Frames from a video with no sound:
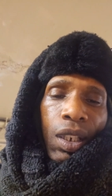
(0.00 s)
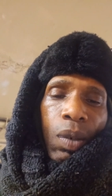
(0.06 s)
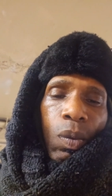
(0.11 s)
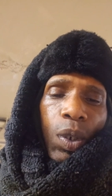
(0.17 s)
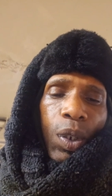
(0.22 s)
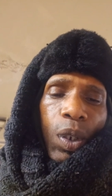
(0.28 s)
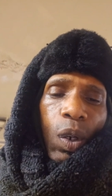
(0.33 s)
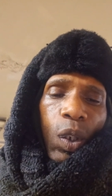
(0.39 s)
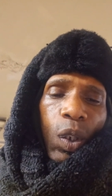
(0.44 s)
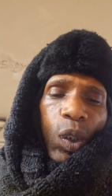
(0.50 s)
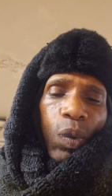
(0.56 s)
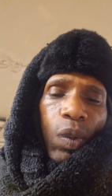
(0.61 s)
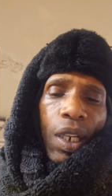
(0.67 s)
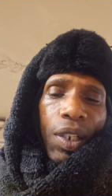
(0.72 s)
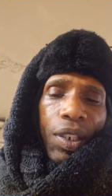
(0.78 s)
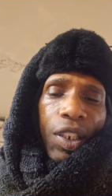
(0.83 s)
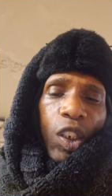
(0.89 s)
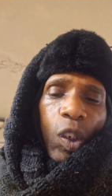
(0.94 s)
What goes
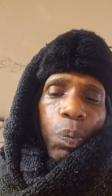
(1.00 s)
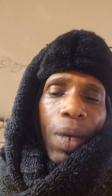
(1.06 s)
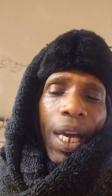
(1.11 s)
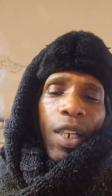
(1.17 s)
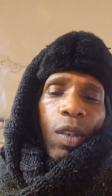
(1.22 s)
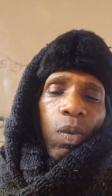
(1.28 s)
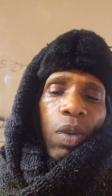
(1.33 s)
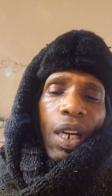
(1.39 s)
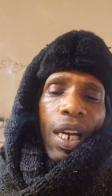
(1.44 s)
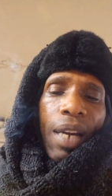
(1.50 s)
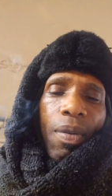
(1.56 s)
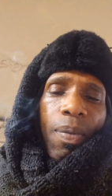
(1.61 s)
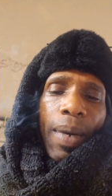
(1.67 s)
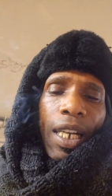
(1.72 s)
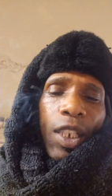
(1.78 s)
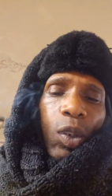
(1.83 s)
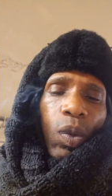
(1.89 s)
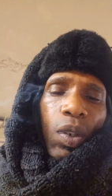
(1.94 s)
around comes back around.
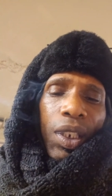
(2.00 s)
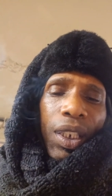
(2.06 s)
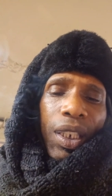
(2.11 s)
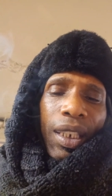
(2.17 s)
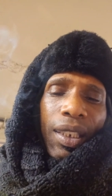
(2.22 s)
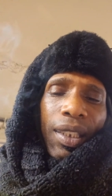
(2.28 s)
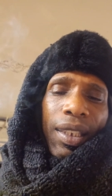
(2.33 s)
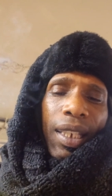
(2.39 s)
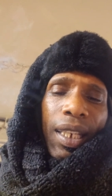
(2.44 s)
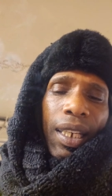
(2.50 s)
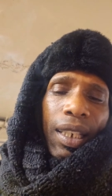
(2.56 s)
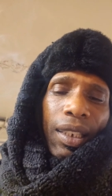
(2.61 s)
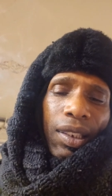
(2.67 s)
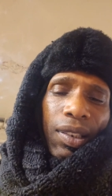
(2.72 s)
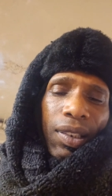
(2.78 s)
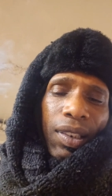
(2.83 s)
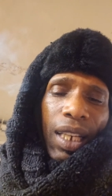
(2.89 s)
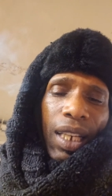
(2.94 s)
Everybody's going to get
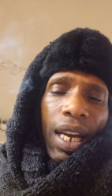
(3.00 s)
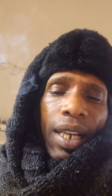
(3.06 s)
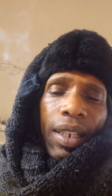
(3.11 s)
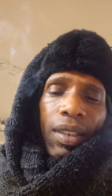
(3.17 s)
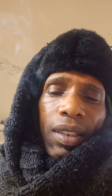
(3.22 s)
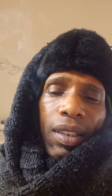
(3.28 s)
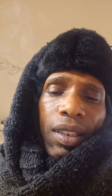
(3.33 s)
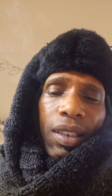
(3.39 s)
theirs, exactly.